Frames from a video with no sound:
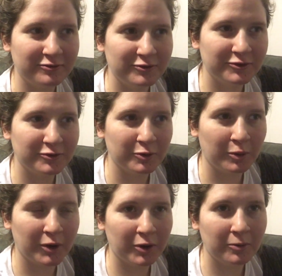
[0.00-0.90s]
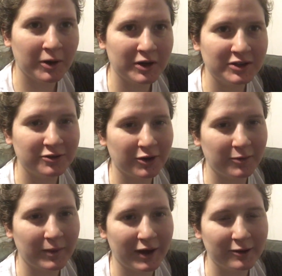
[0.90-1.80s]
sore where he took a
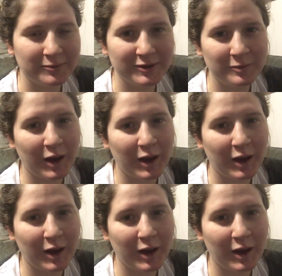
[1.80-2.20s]
biopsy,